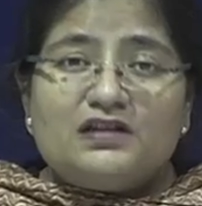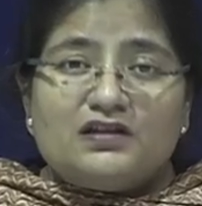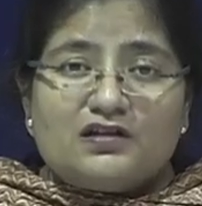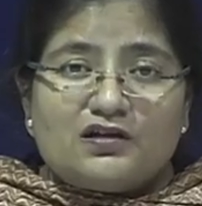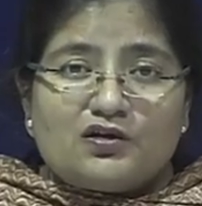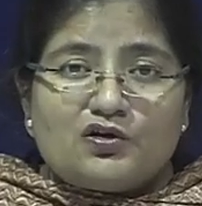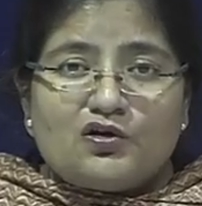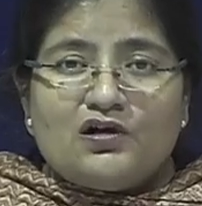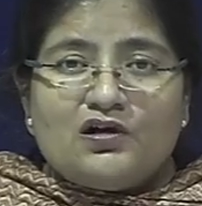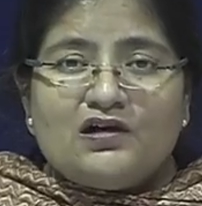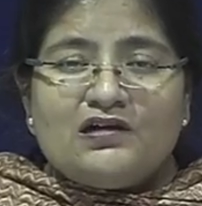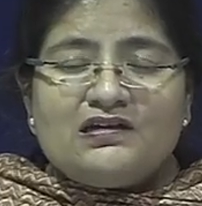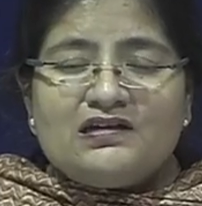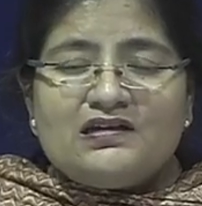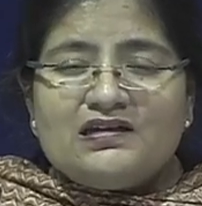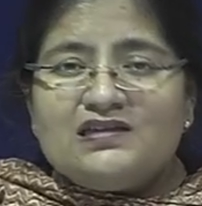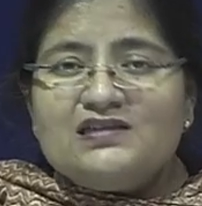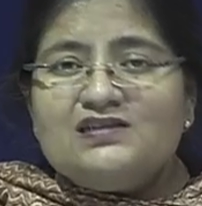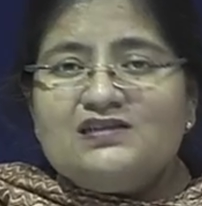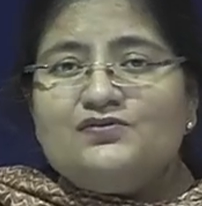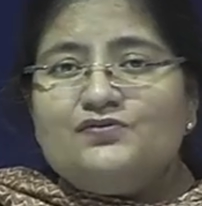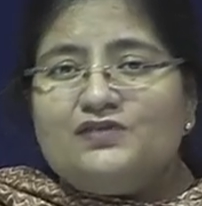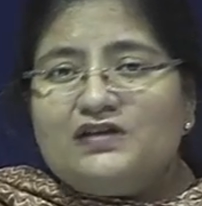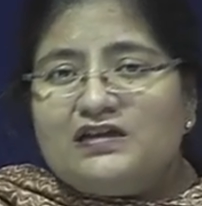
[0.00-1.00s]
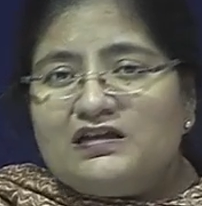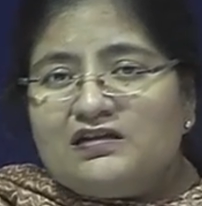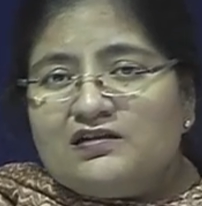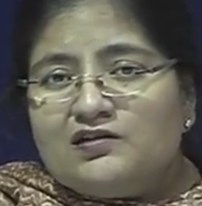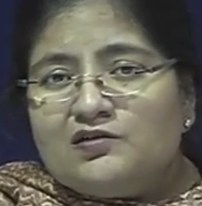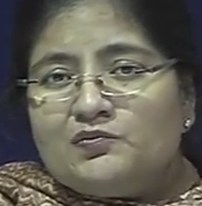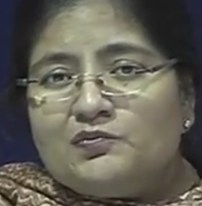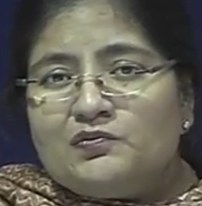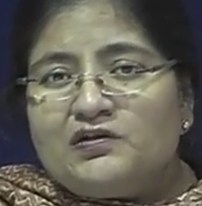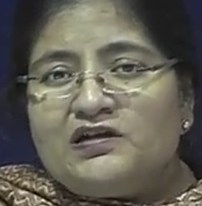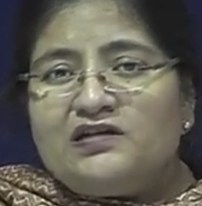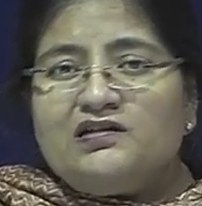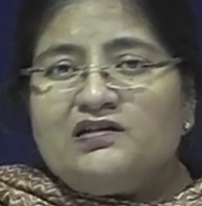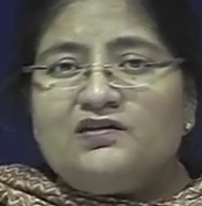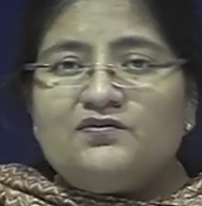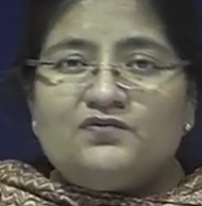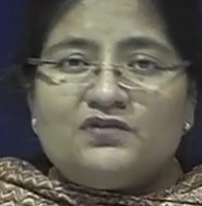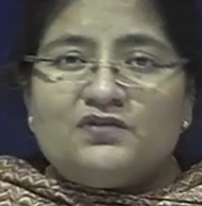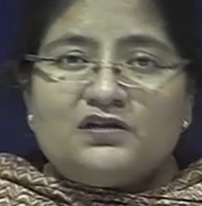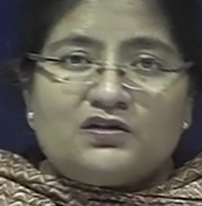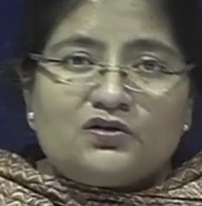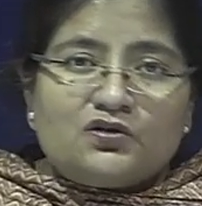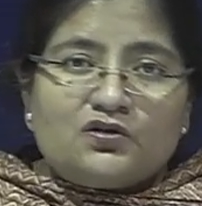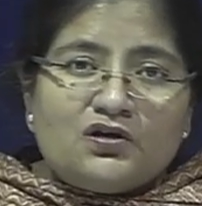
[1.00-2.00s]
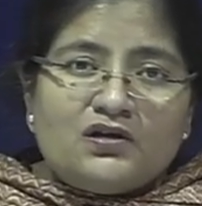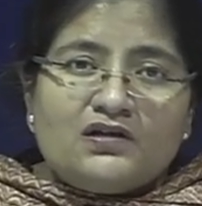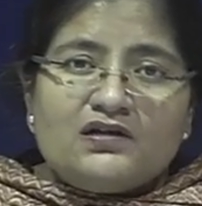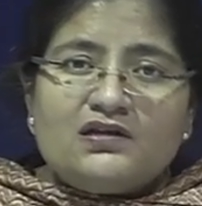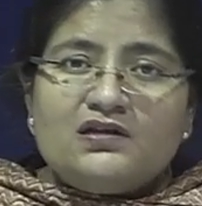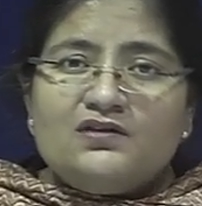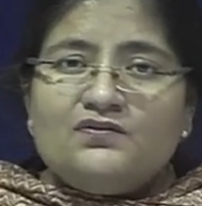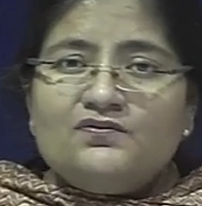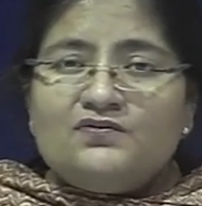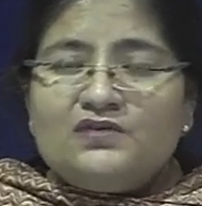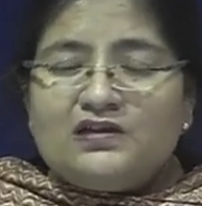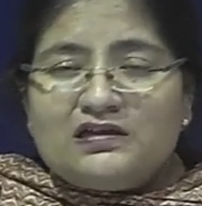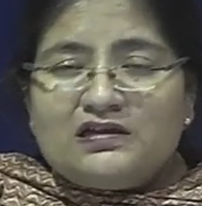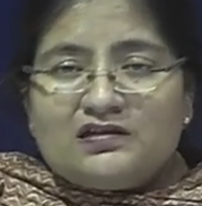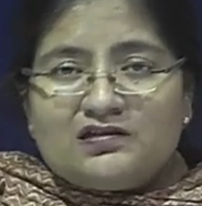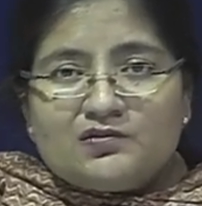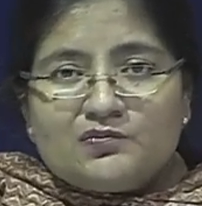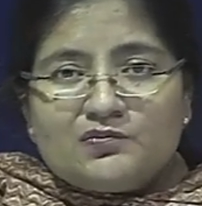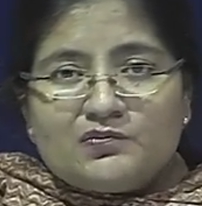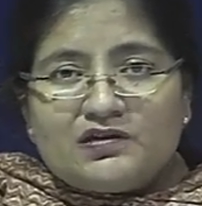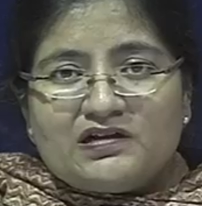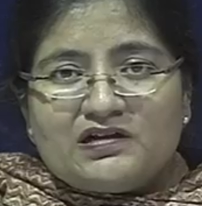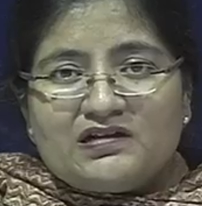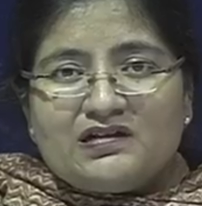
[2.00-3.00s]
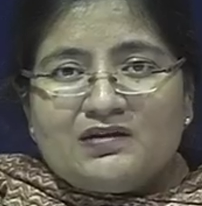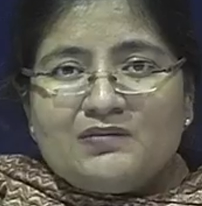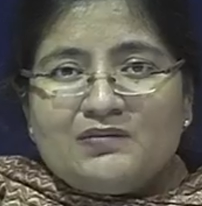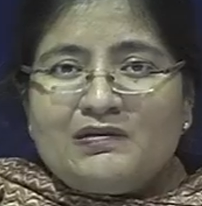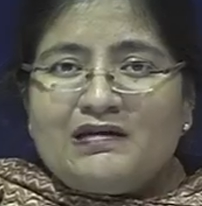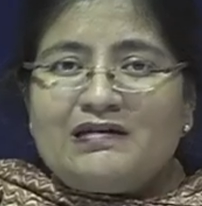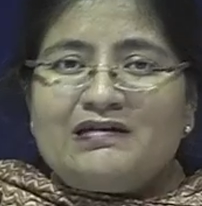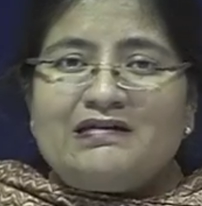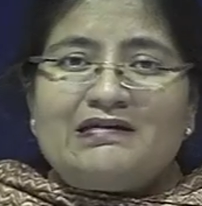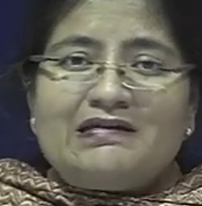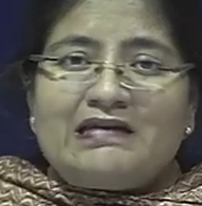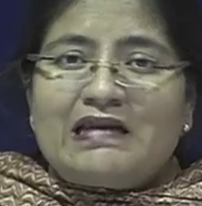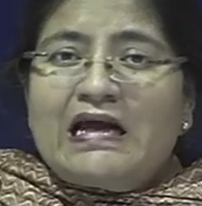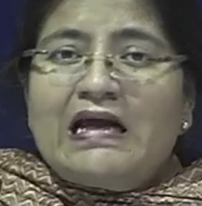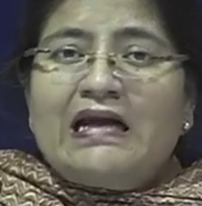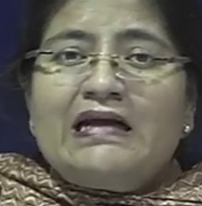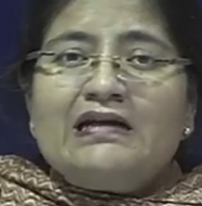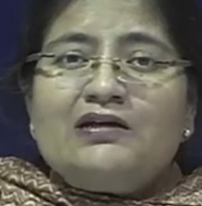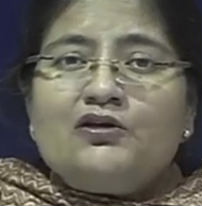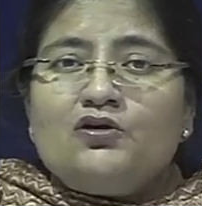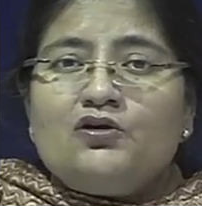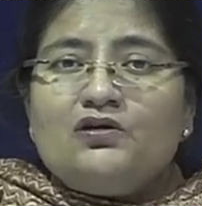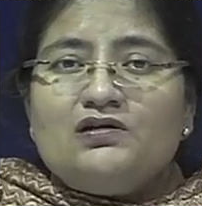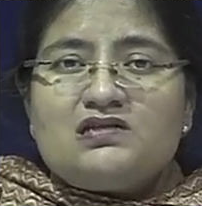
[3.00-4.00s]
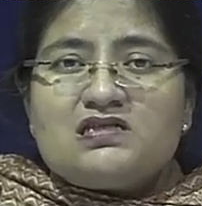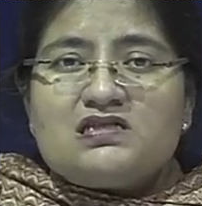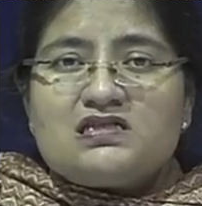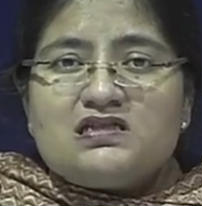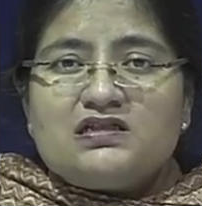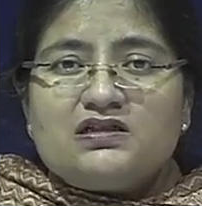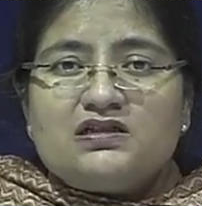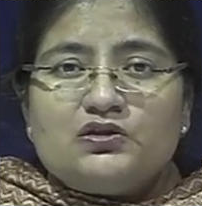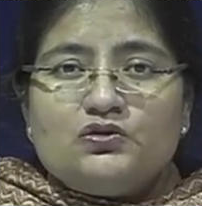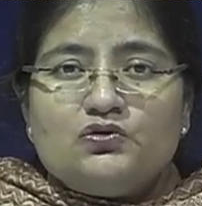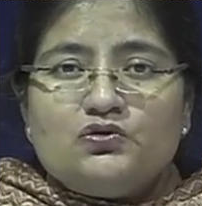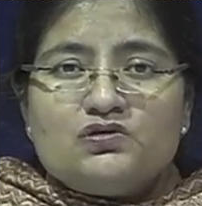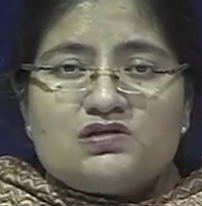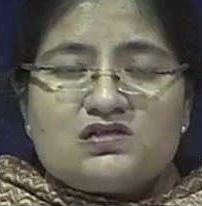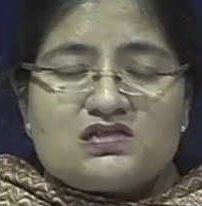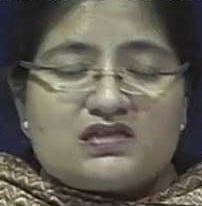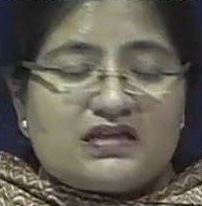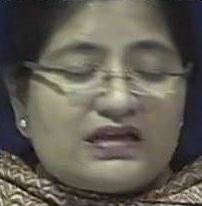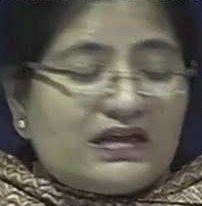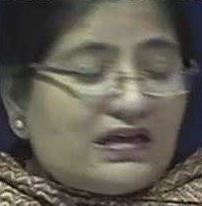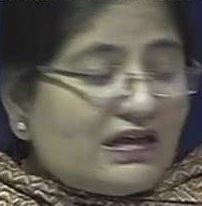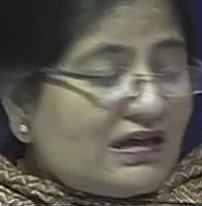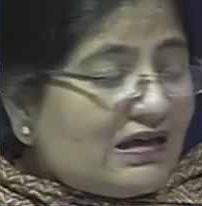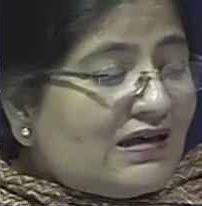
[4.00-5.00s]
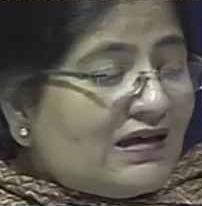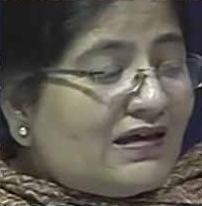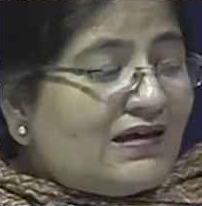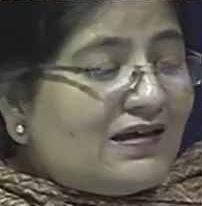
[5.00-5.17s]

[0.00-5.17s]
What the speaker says: record things, we interpret them, we record them, we interpret them, and that constitutes a